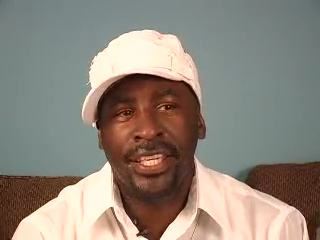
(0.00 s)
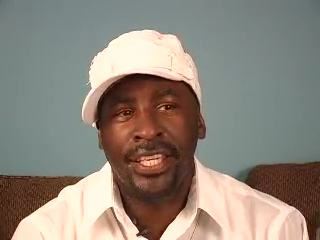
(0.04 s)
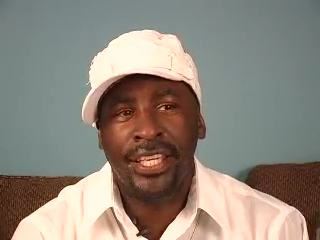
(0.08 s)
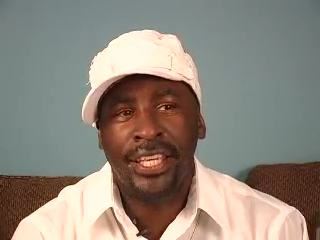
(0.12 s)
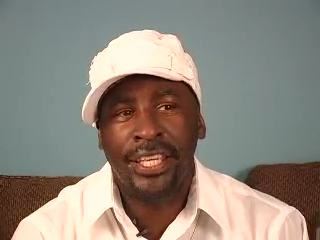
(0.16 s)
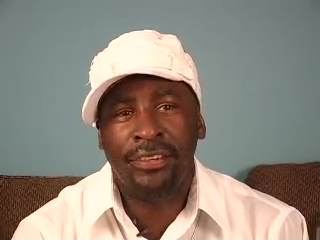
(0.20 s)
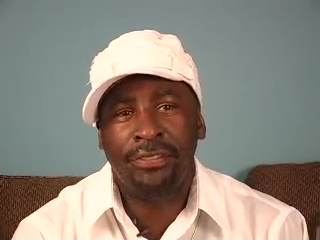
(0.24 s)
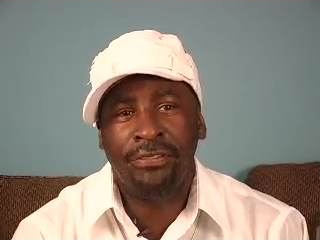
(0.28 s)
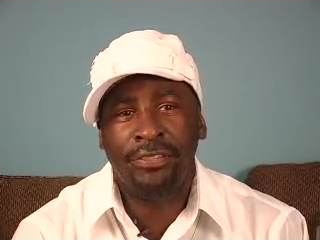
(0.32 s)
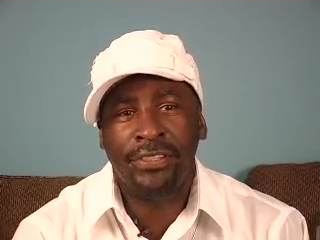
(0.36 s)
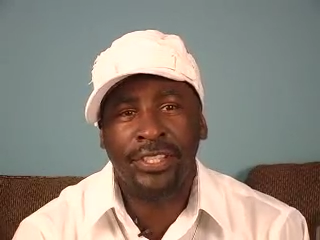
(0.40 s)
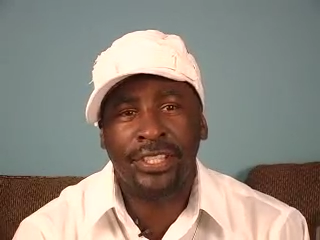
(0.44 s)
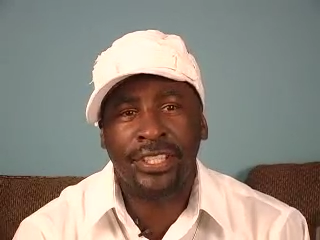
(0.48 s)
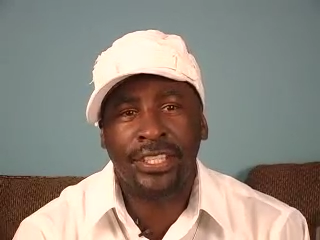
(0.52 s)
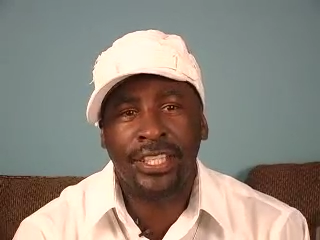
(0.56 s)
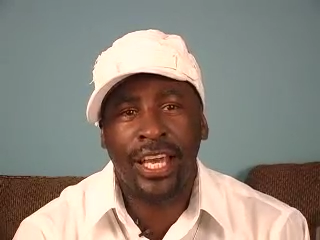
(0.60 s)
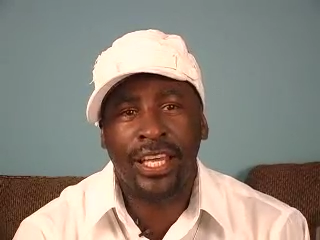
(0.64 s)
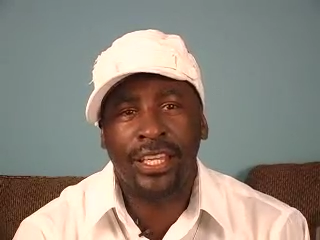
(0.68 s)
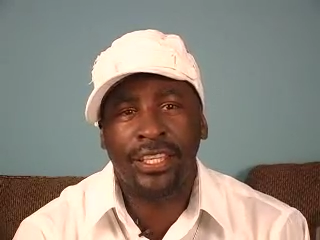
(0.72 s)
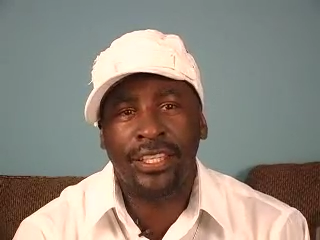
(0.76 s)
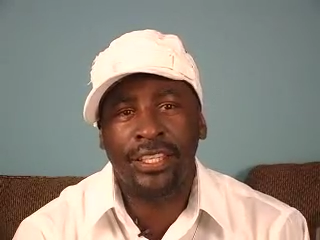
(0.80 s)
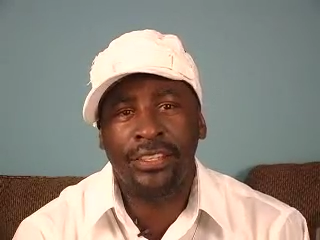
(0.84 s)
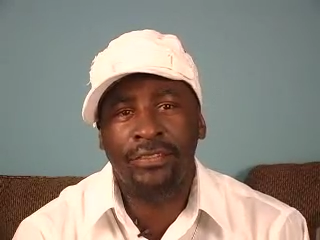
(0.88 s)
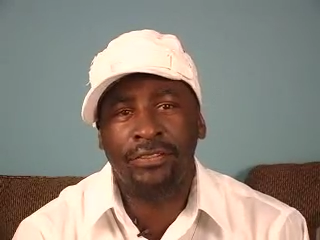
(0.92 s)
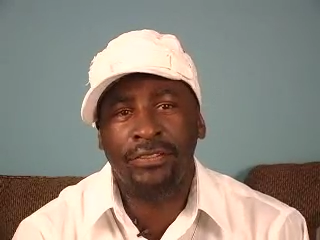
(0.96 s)
if
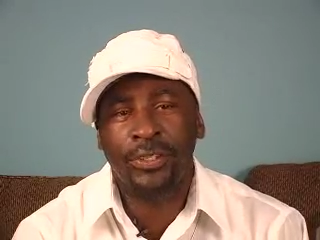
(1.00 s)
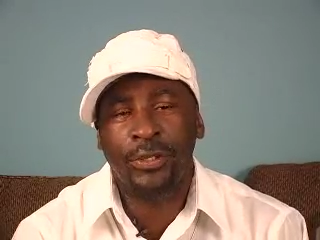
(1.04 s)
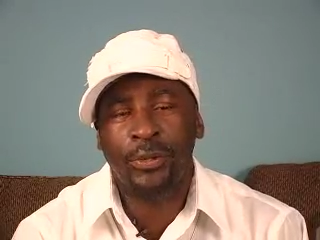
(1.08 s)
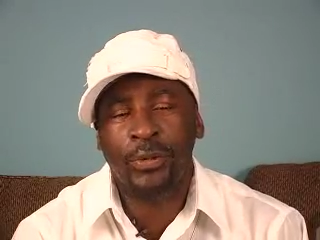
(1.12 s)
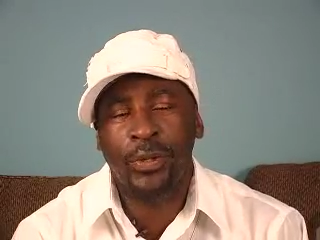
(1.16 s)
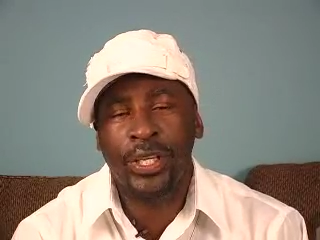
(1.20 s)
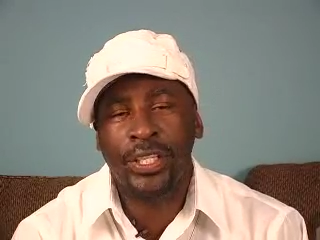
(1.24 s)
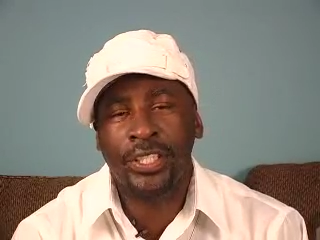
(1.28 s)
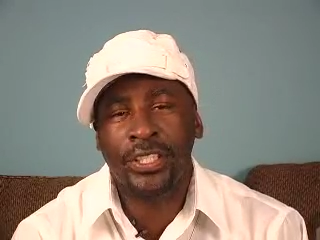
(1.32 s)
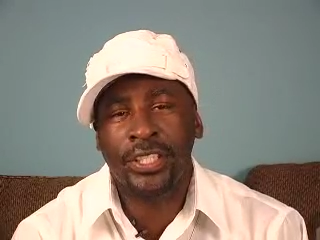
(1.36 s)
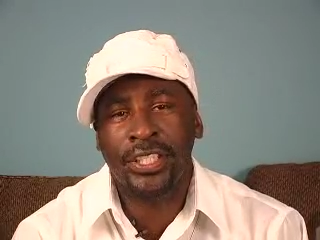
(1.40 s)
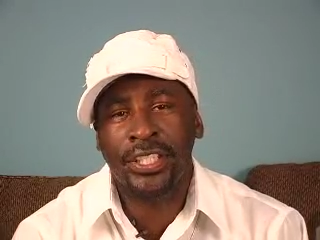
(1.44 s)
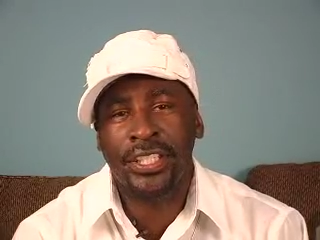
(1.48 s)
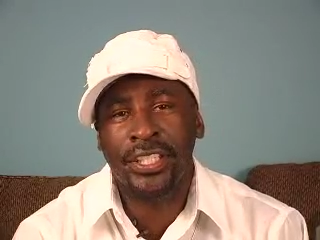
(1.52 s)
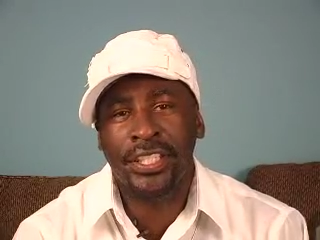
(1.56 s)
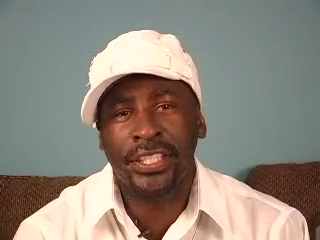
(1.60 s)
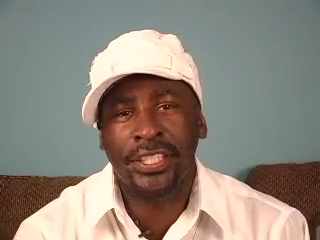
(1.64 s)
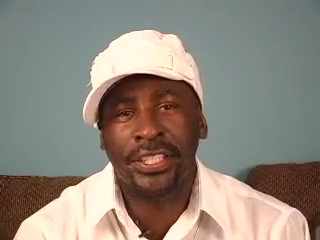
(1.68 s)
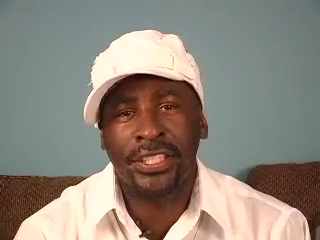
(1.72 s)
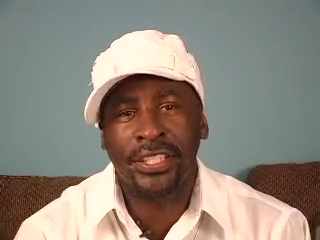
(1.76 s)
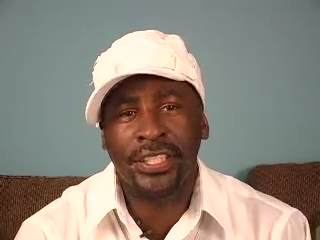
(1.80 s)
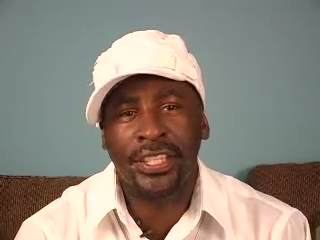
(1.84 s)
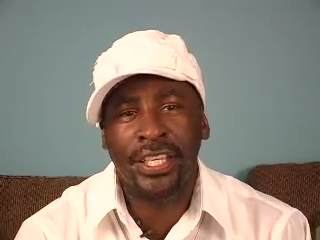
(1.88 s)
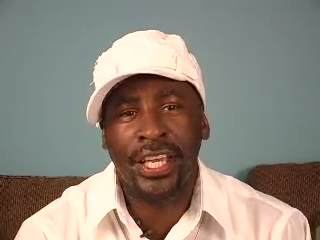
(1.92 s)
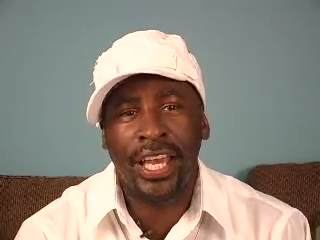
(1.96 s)
the question
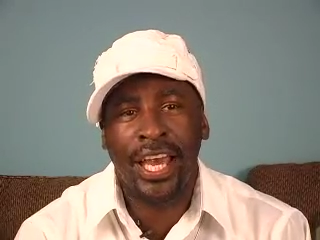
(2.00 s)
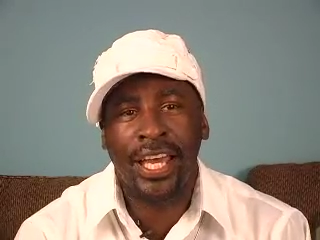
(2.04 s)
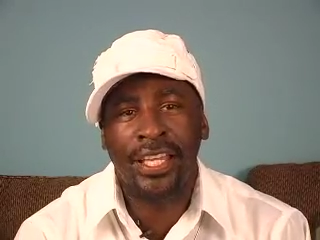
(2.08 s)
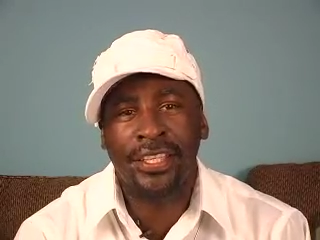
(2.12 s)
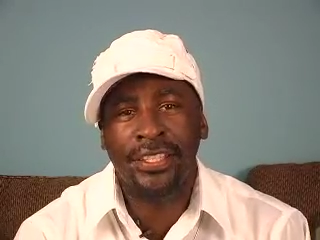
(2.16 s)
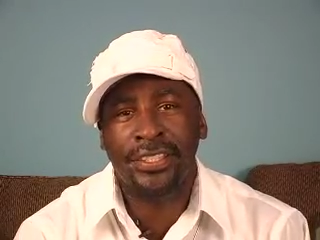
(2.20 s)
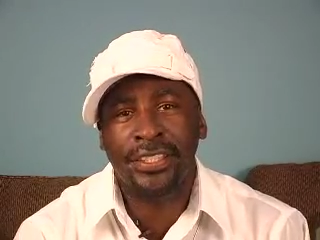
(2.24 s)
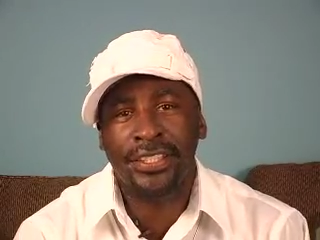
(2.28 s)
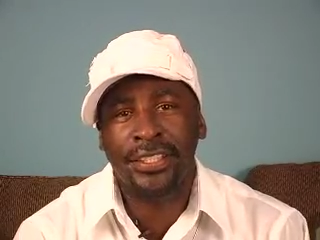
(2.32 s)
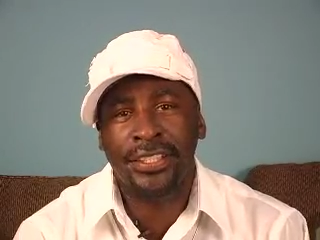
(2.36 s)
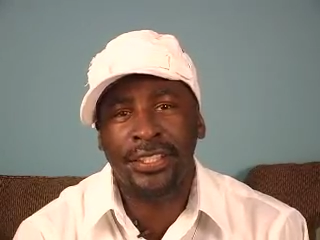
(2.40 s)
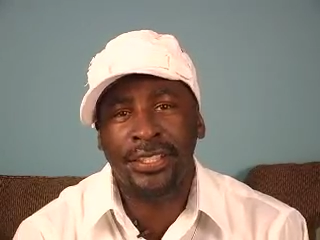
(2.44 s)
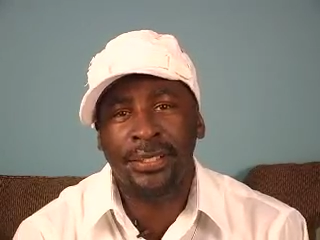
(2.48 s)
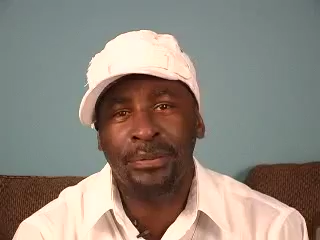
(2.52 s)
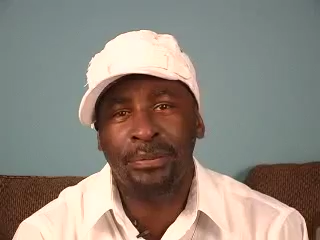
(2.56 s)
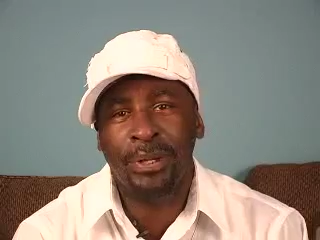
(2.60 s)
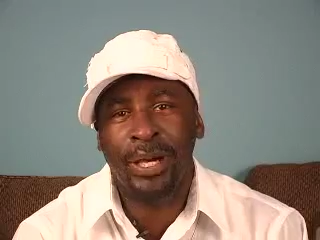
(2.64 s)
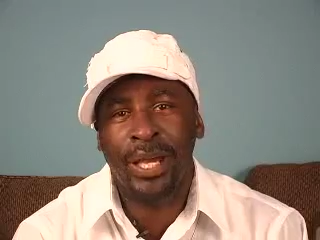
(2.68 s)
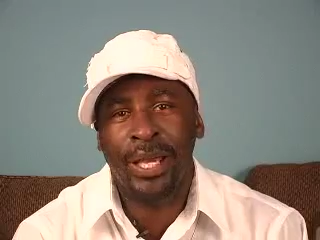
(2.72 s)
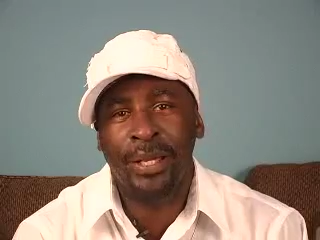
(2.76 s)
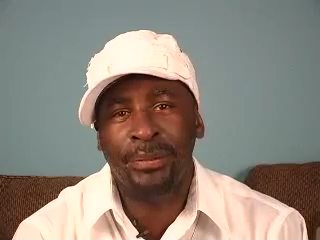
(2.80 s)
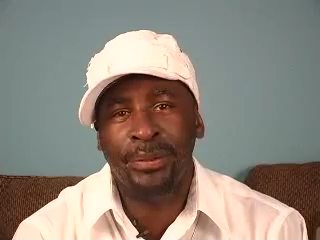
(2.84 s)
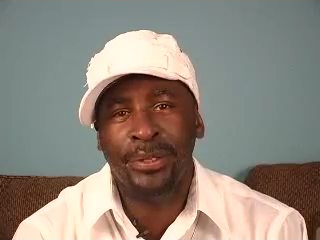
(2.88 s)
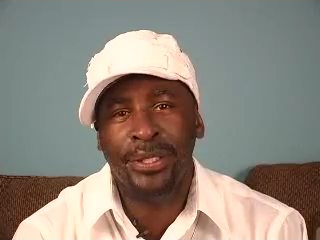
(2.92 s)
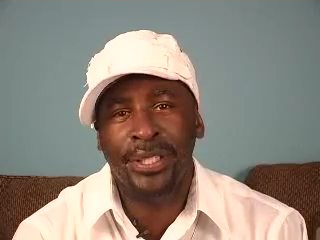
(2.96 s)
isn't answered in the
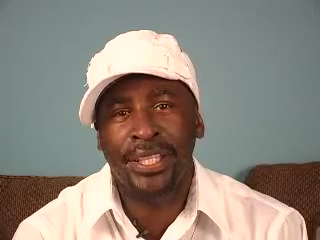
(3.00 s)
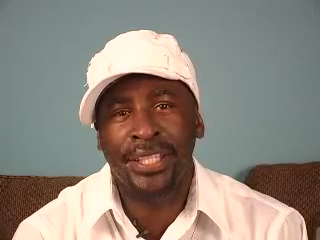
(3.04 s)
Bible,